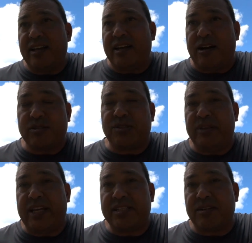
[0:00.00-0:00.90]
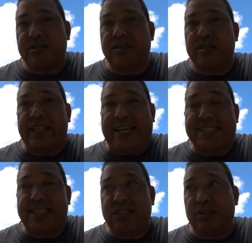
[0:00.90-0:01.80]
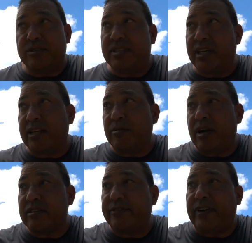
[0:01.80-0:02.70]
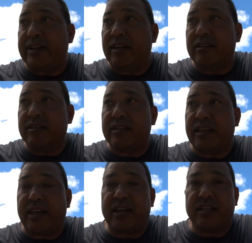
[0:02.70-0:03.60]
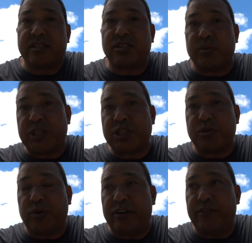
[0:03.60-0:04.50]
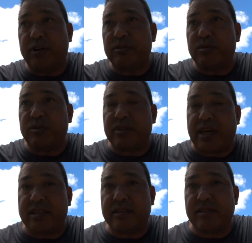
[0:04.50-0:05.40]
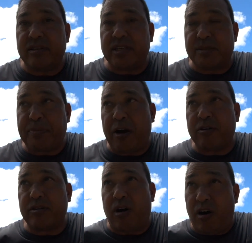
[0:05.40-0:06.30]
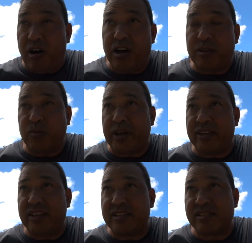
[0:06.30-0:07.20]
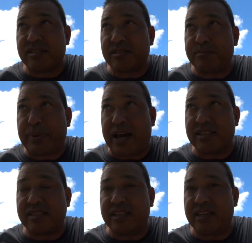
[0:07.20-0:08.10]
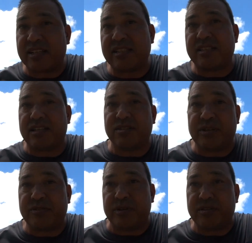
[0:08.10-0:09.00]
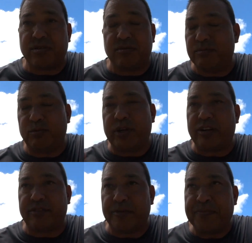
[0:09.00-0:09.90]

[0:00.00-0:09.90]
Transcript: I was too lazy to go digging around to find out a switch 12 volt that is powered on when it's past the accessory switch. So whatever.